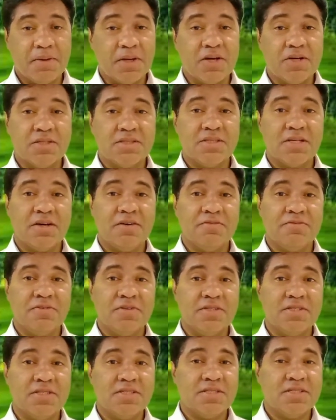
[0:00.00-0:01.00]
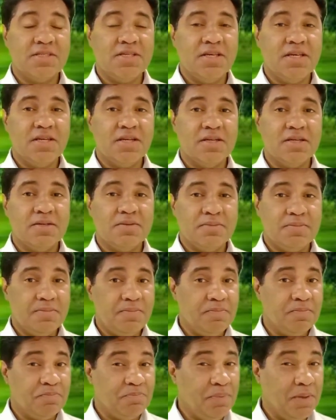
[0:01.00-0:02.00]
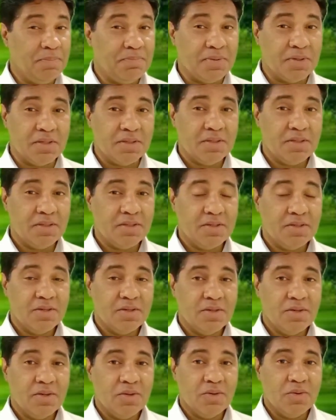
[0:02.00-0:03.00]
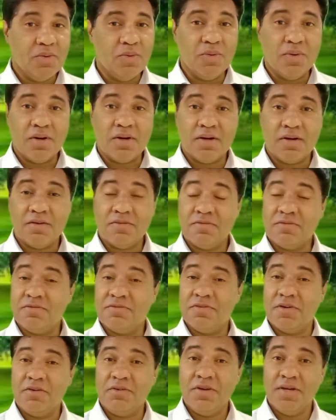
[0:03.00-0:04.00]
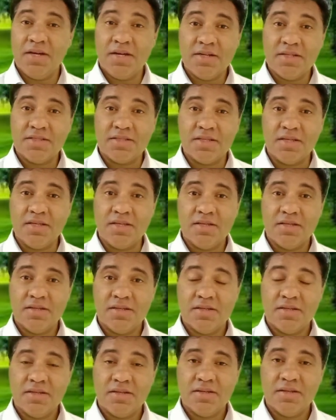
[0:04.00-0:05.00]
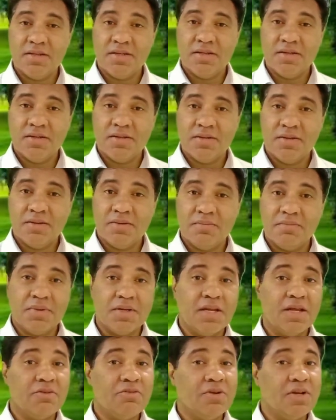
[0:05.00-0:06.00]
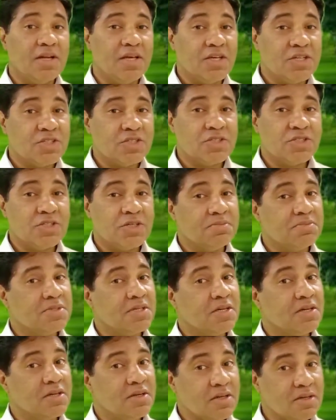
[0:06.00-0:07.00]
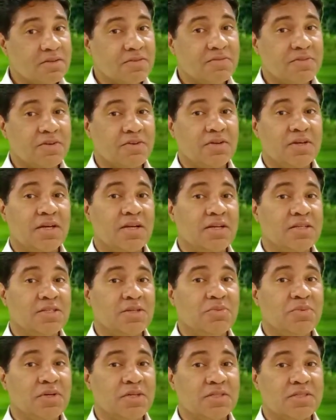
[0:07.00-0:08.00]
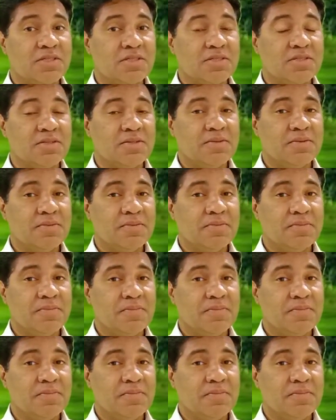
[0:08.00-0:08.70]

because I've seen people who are very healthy, but their relationships are not very healthy ones.